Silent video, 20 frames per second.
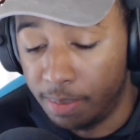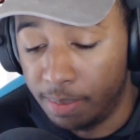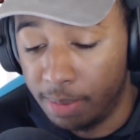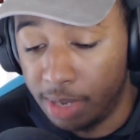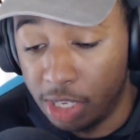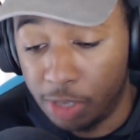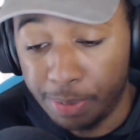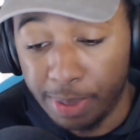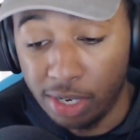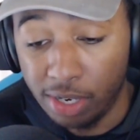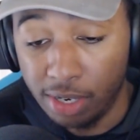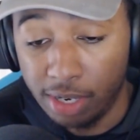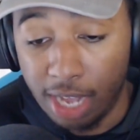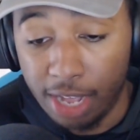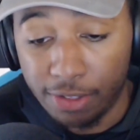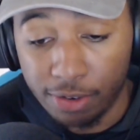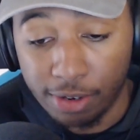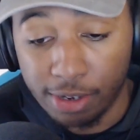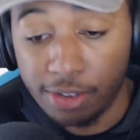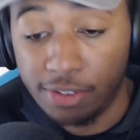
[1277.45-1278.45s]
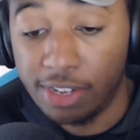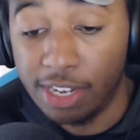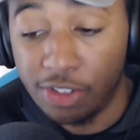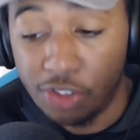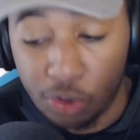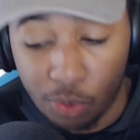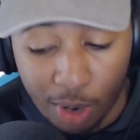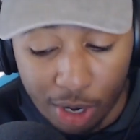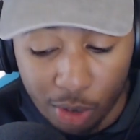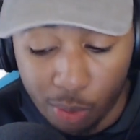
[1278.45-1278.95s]
especially after just seeing
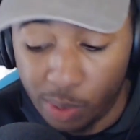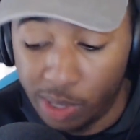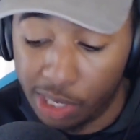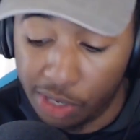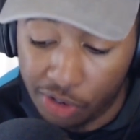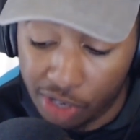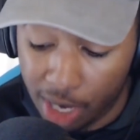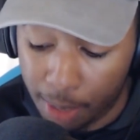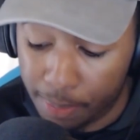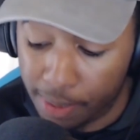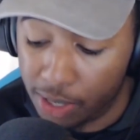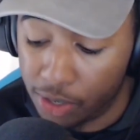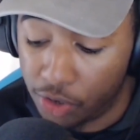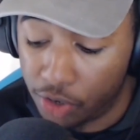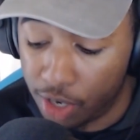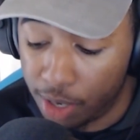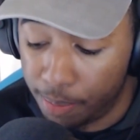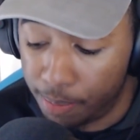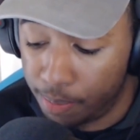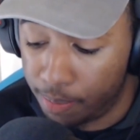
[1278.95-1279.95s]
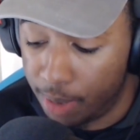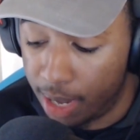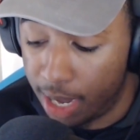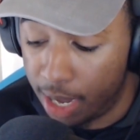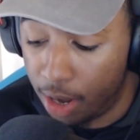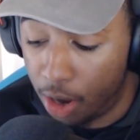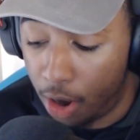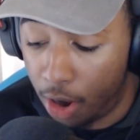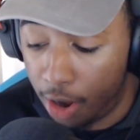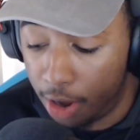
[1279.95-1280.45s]
Toronto win the championship
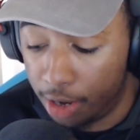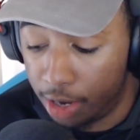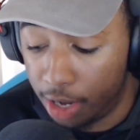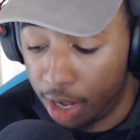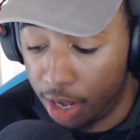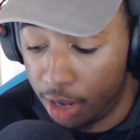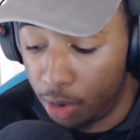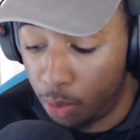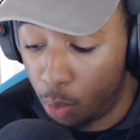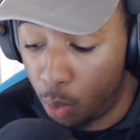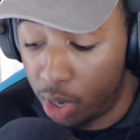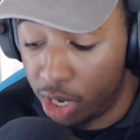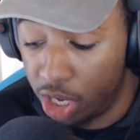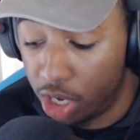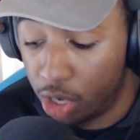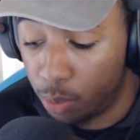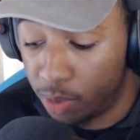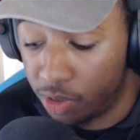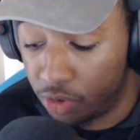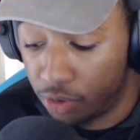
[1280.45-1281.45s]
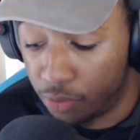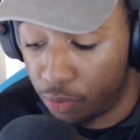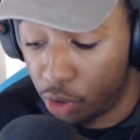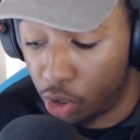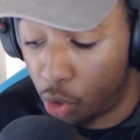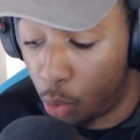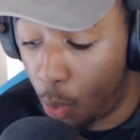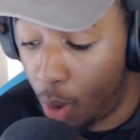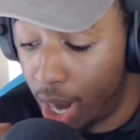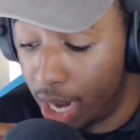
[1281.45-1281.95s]
on a 1-year rental for
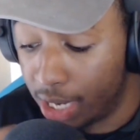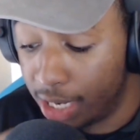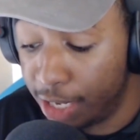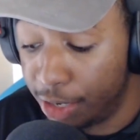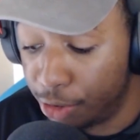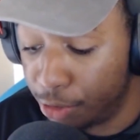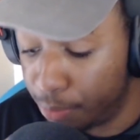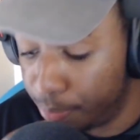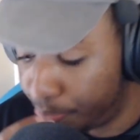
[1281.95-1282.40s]
Kawhi Leonard.